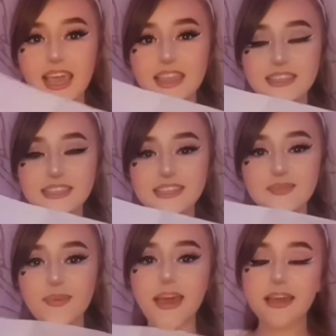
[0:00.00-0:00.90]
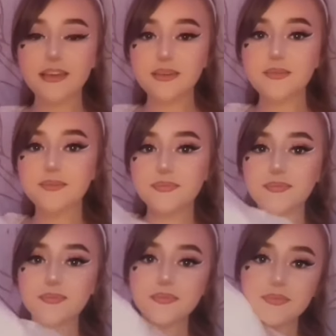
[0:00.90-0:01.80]
and this is the back
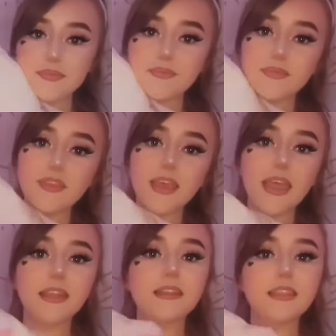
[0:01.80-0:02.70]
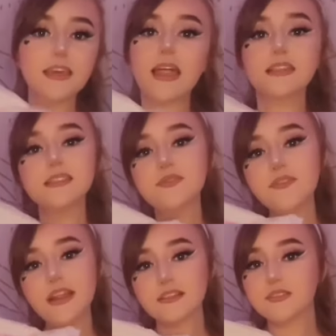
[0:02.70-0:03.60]
and that is the
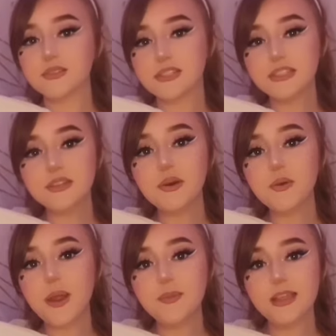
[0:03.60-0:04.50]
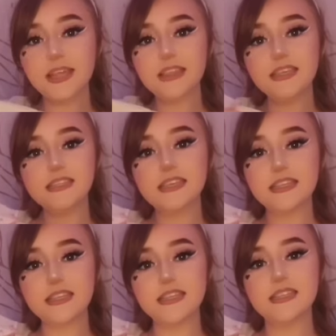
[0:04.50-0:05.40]
front. So it's going to go around me like this
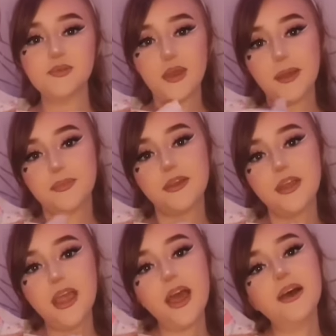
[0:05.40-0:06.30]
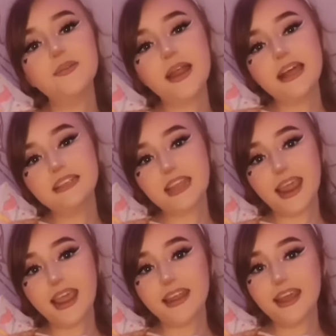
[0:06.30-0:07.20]
and then these wraps around
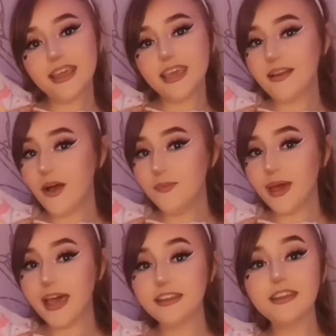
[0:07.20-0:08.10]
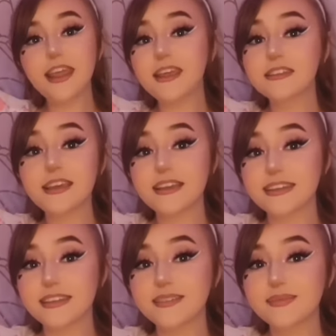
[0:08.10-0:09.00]
and I get all padded and tucked
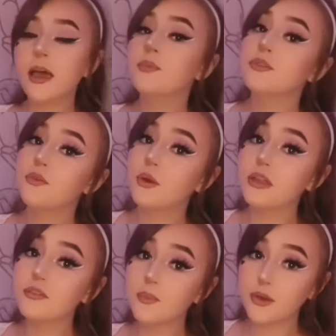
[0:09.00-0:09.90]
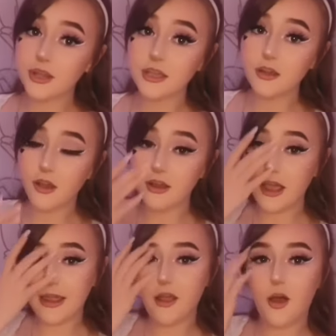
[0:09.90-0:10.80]
in. Now before even putting it on,
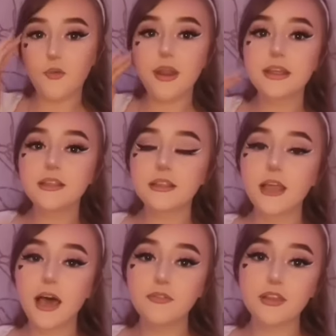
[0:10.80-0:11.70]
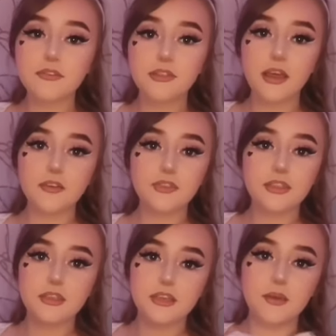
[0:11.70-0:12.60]
I already love, love,
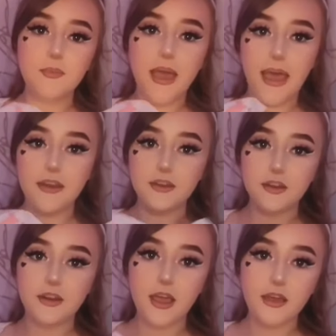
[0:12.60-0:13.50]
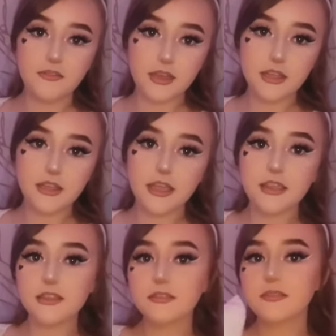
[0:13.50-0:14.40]
love the pattern of it. Like
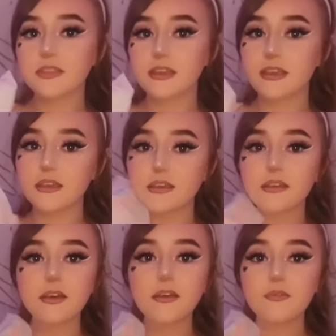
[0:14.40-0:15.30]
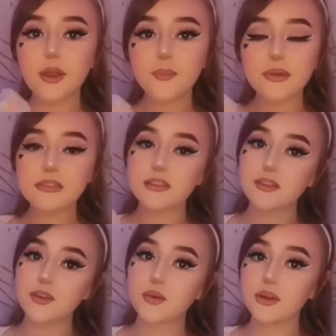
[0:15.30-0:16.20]
the rainbows and the
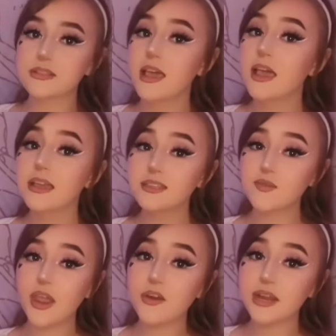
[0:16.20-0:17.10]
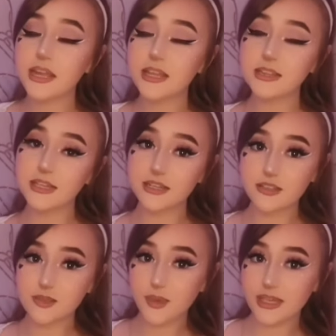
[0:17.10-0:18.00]
unicorns. It's very little
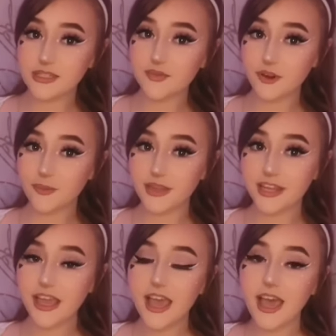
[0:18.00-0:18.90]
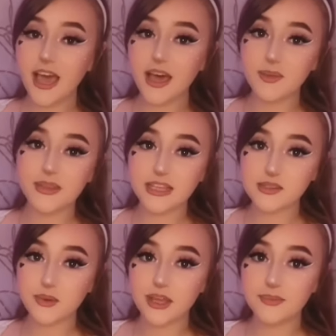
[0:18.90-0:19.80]
space for me. Um, that's
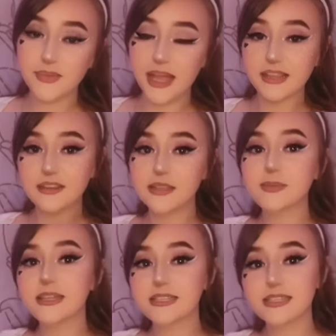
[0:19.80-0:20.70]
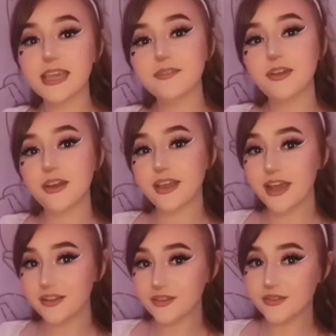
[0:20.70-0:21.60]
what my little space is like, very
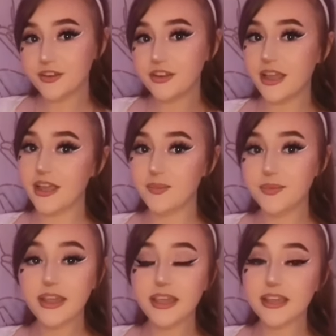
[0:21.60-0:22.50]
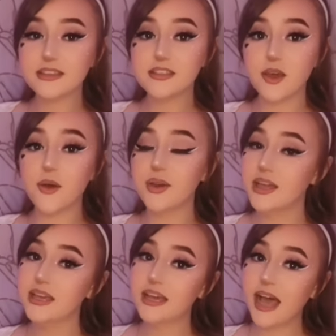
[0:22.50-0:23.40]
colorful and pink. So
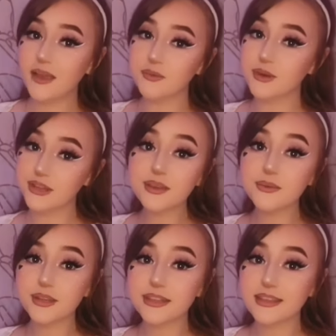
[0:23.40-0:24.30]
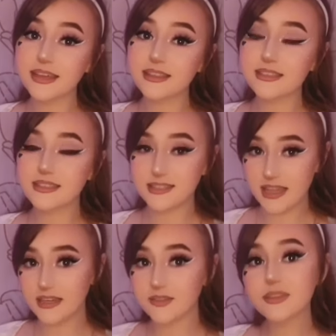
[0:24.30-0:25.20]
I really, really like the
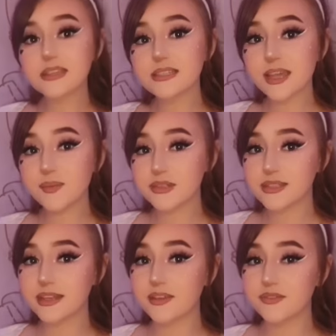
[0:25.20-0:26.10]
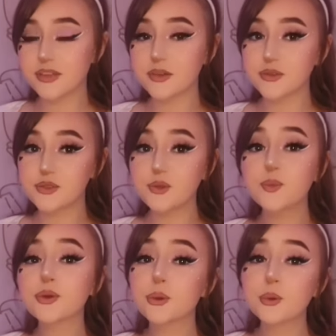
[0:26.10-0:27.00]
design of these diapers and I feel
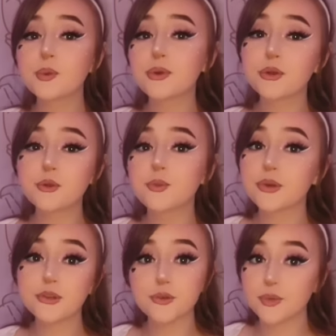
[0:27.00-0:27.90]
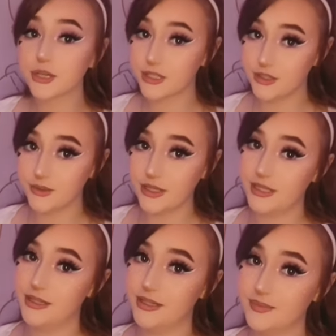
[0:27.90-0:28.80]
super uber duper duper cute
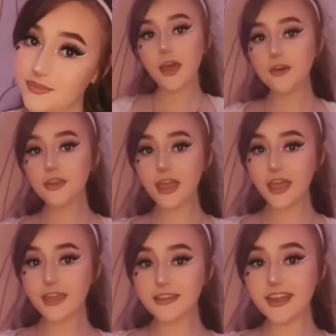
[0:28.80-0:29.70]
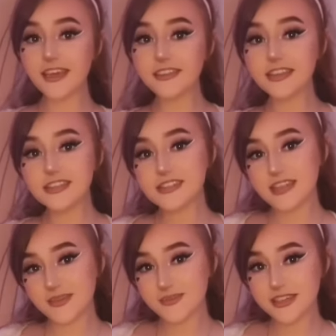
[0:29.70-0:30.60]
in them. Okay, now the
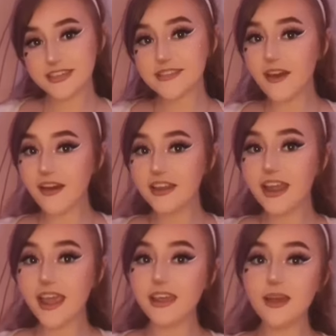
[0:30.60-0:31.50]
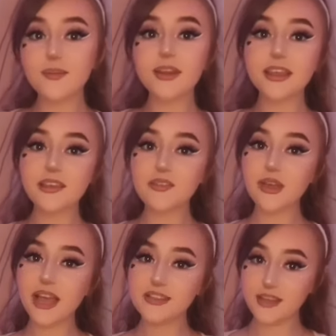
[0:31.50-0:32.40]
diaper is on and I'm gonna give you
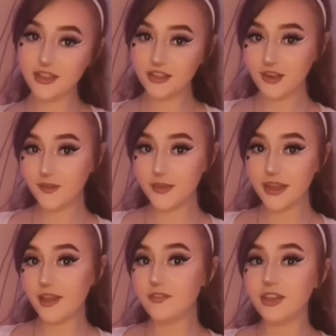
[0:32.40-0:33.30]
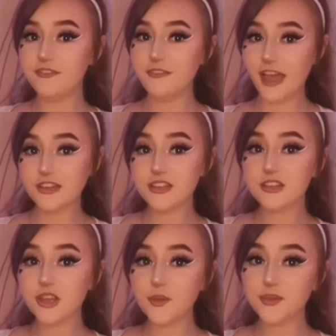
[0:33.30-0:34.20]
guys a little bit of a fashion
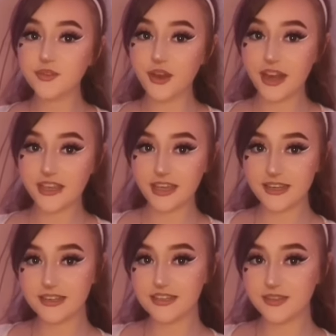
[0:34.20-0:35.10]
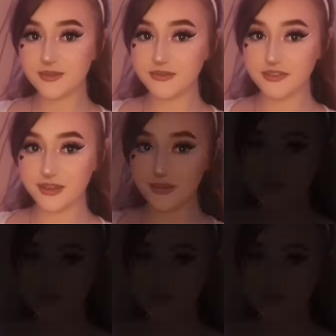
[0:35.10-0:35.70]
show before I get into the review.